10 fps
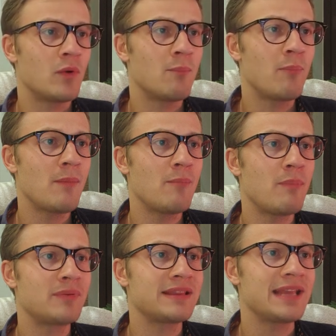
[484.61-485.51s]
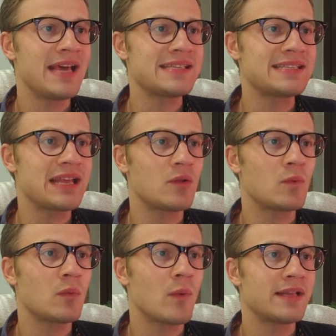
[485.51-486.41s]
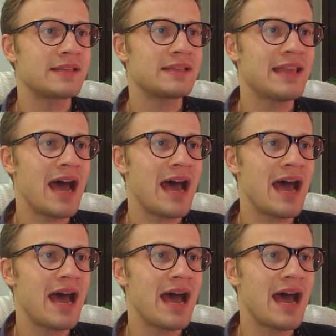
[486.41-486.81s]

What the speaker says: We pump up less than we went